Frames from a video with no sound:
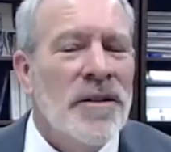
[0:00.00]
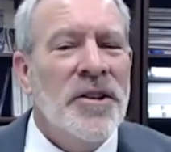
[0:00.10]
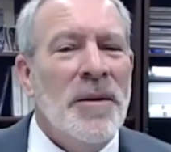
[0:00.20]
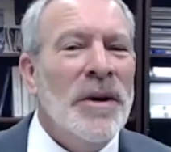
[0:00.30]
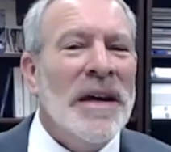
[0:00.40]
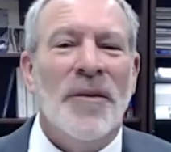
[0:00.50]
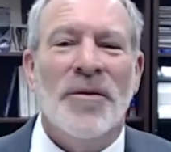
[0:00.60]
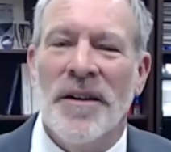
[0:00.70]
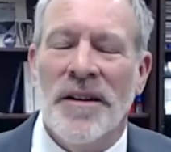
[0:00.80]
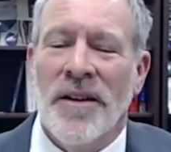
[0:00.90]
Tim, we have
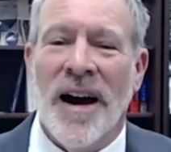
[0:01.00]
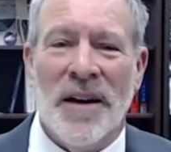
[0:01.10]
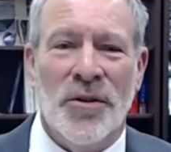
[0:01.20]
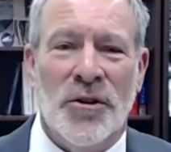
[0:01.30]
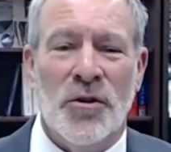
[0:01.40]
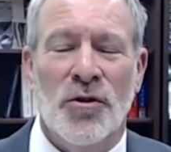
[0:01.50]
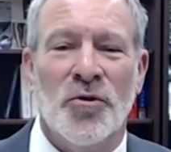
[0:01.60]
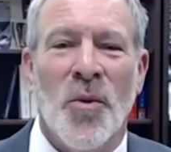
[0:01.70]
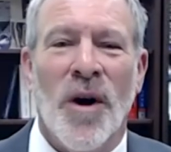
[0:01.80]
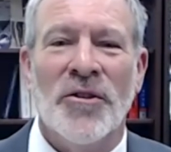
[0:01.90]
a lot of
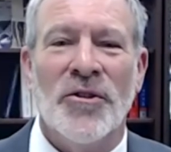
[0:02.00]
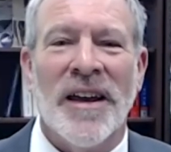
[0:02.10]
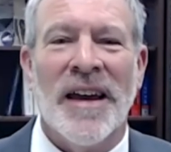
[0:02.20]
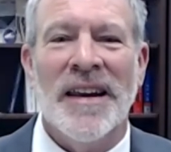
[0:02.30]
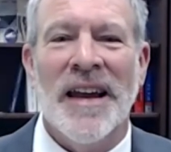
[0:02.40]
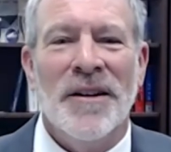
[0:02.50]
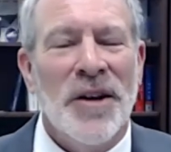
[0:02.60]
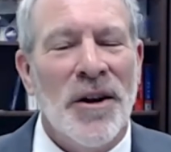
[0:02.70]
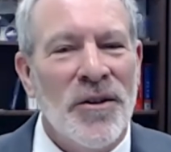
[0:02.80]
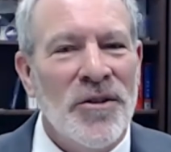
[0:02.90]
students watching, and you
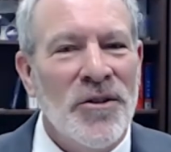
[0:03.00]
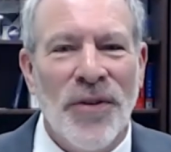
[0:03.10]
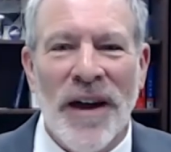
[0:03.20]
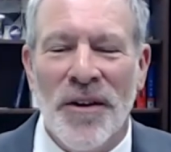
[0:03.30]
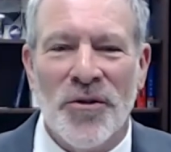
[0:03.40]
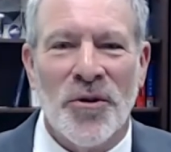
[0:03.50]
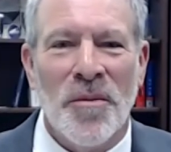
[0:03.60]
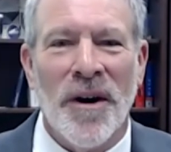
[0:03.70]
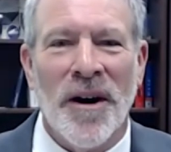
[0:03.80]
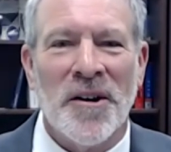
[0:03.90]
know, you've had this
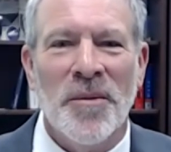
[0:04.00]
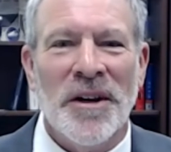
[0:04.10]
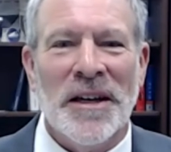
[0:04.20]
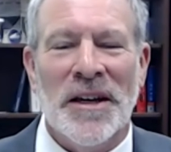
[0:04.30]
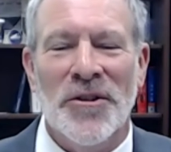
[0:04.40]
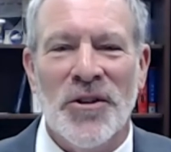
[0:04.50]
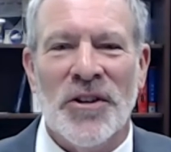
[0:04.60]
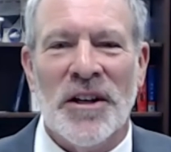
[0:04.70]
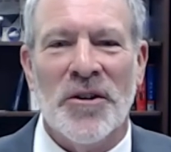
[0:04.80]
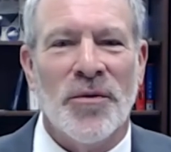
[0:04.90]
remarkably
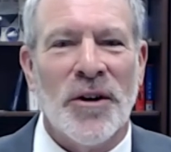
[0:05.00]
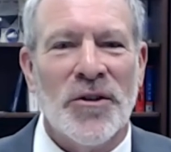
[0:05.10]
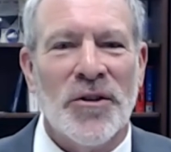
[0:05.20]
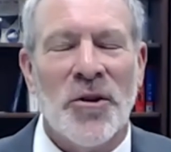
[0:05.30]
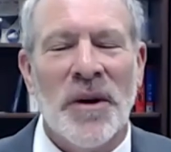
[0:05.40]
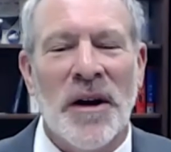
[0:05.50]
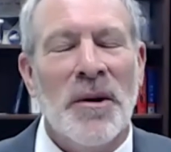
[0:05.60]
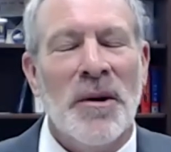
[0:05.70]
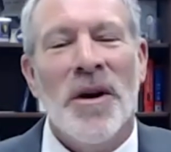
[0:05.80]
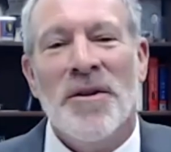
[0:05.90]
interesting, diverse career. I
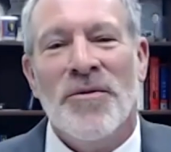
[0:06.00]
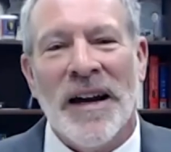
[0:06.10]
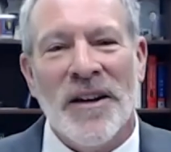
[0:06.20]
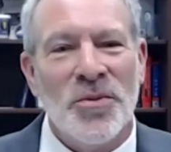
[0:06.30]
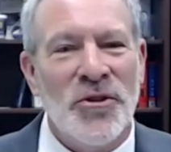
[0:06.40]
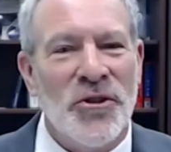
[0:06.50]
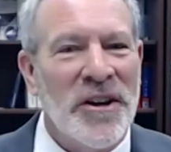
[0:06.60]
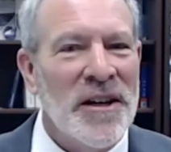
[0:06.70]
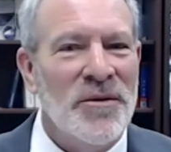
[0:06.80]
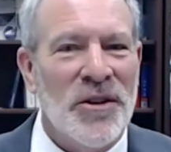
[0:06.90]
mean, what advice would you
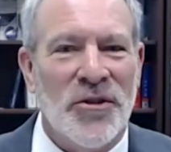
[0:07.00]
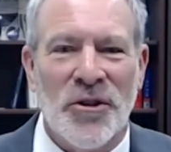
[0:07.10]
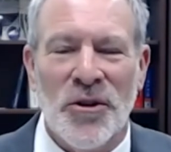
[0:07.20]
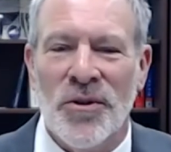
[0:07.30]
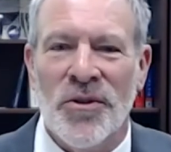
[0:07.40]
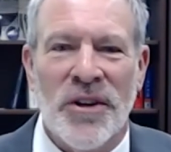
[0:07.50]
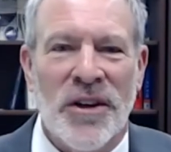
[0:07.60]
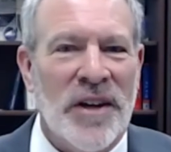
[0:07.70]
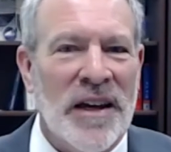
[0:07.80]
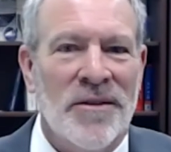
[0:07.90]
give to students
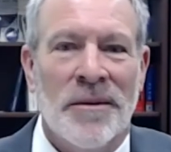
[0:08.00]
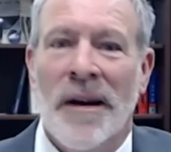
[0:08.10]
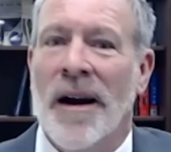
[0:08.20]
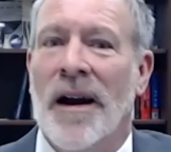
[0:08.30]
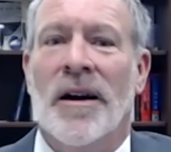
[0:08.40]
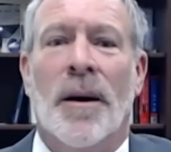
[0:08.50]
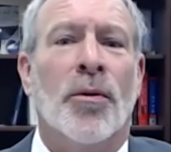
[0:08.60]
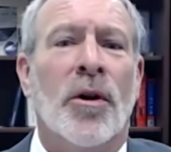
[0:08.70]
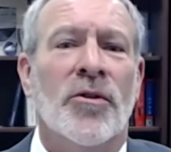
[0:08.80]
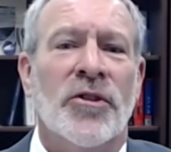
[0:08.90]
as they are
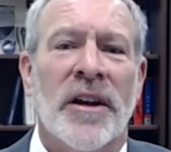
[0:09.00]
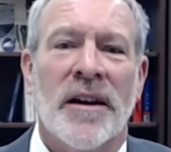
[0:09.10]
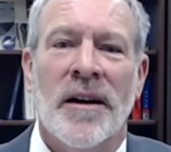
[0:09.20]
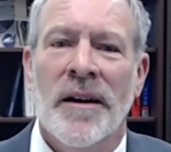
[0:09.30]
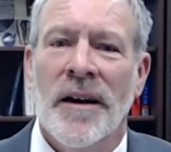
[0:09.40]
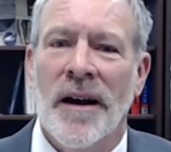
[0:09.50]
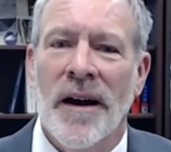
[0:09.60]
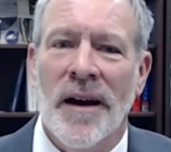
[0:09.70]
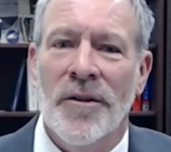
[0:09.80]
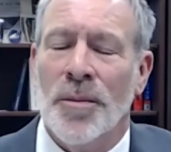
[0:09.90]
approaching
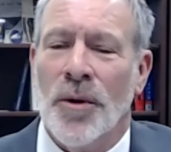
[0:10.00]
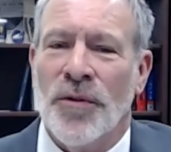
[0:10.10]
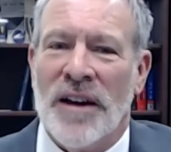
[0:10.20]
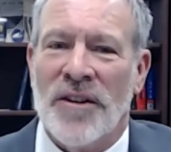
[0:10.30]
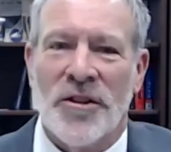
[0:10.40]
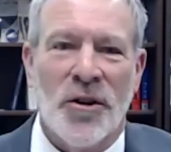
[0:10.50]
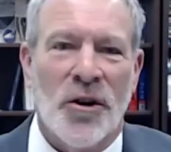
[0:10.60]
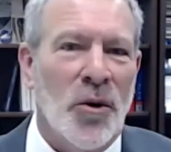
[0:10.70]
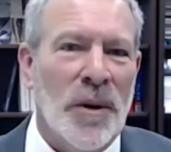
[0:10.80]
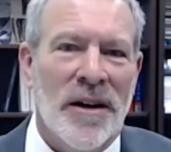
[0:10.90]
their professional
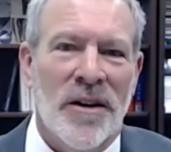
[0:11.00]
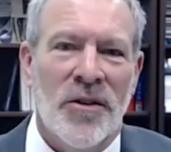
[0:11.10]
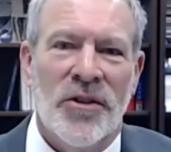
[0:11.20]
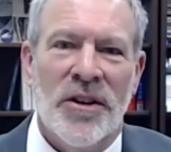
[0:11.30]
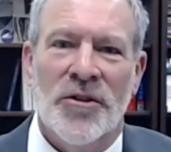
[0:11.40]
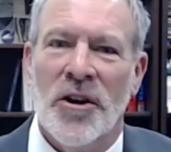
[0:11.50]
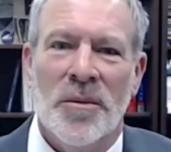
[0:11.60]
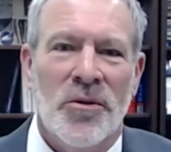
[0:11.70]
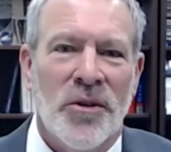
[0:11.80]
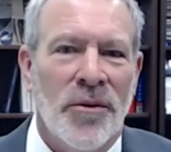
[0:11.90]
careers in
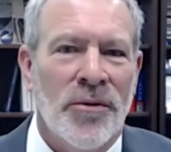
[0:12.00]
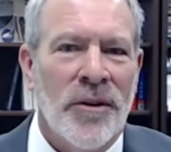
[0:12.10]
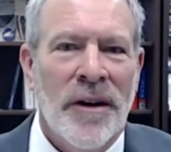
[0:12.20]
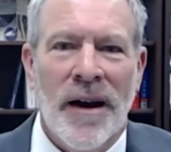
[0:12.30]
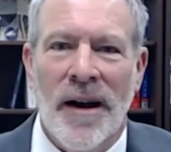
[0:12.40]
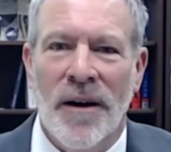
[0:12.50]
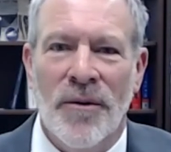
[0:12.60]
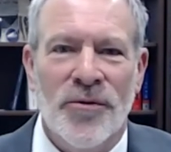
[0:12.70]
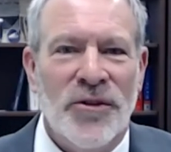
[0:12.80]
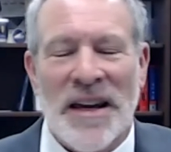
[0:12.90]
terms
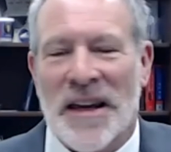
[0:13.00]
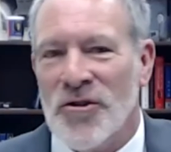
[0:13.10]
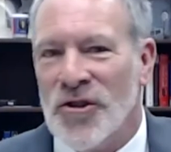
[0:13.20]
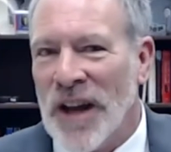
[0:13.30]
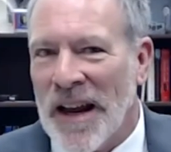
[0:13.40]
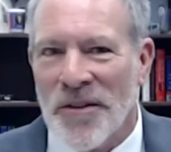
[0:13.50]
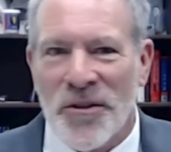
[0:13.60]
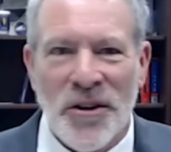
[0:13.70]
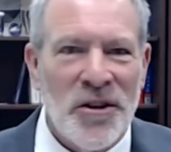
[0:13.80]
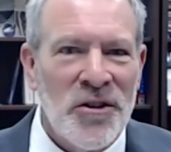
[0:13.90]
of taking
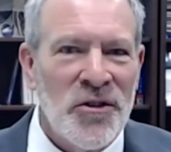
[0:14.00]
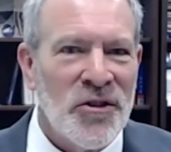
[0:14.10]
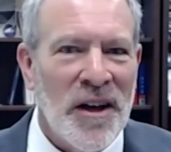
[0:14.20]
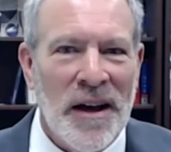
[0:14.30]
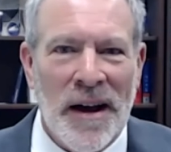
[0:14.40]
chances,